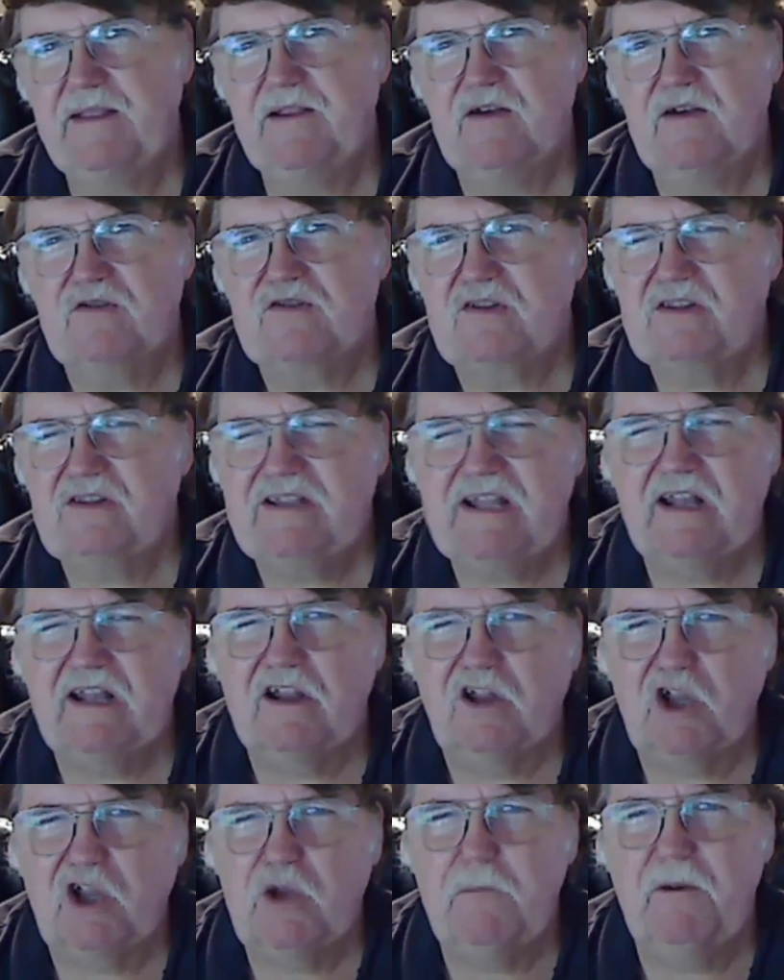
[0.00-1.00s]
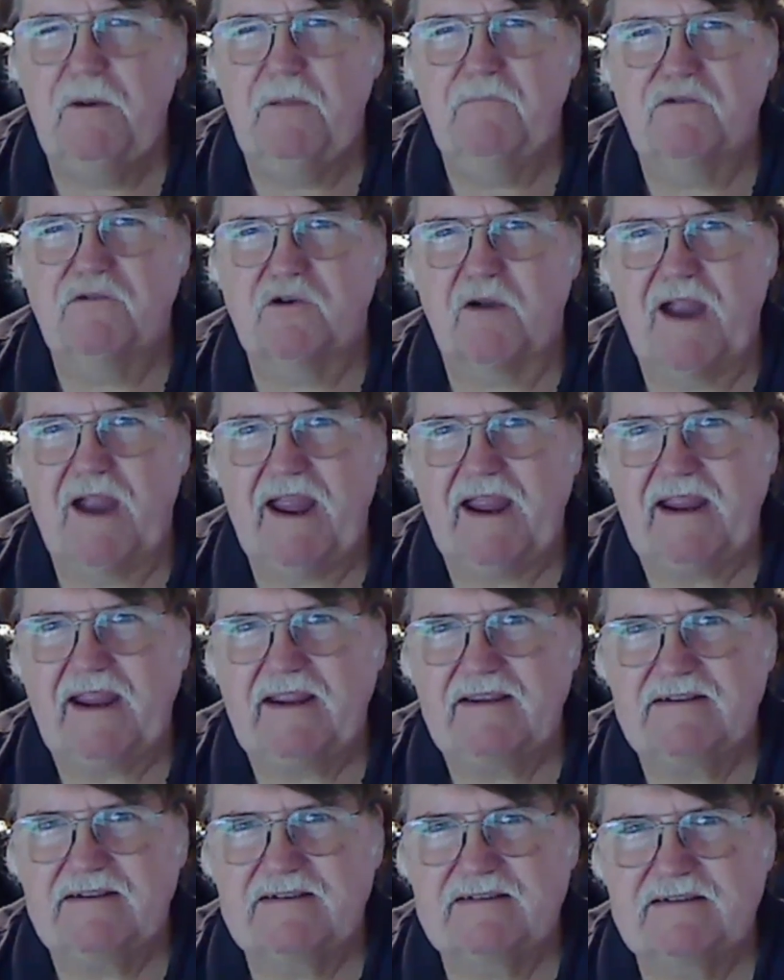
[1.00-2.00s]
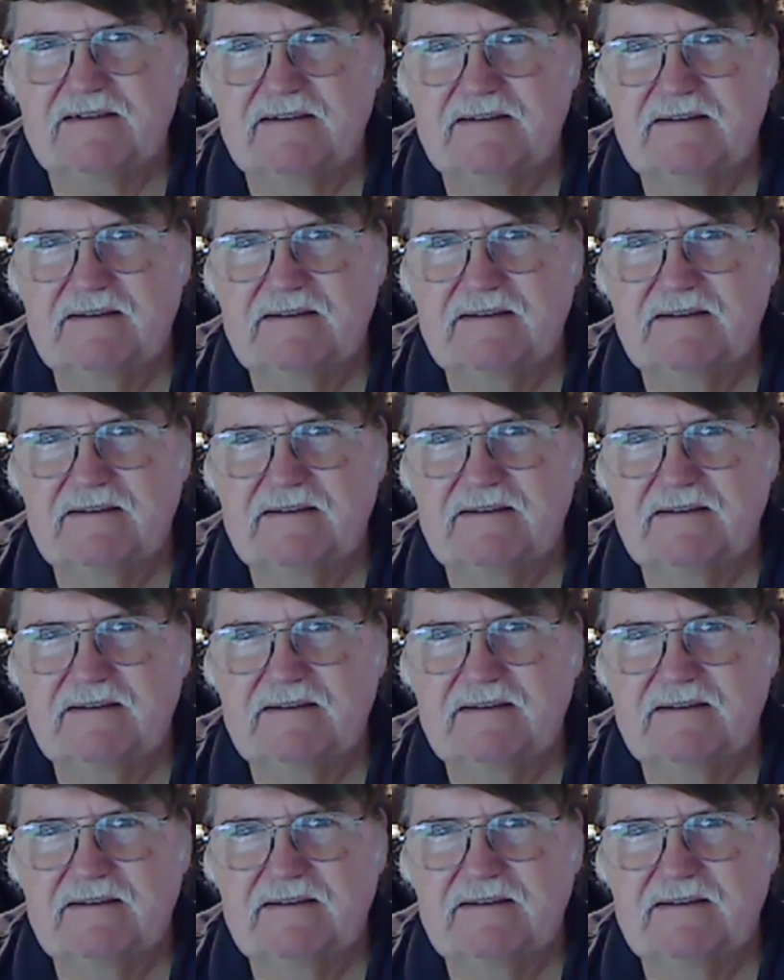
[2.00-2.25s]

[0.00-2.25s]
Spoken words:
those little aluminum trays,